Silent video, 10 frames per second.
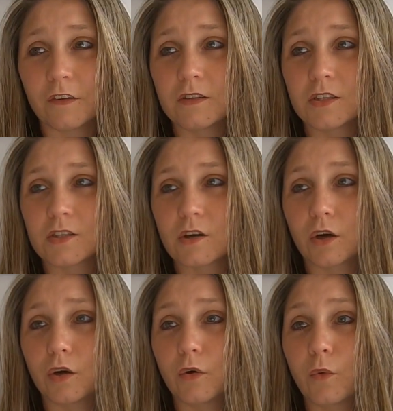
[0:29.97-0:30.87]
and
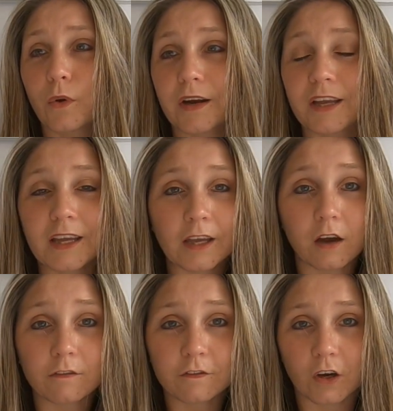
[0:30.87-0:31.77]
so we're kicking
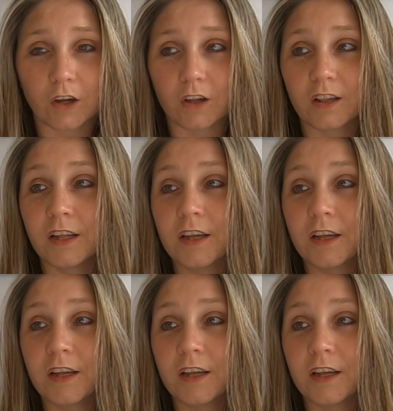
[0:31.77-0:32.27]
off fall.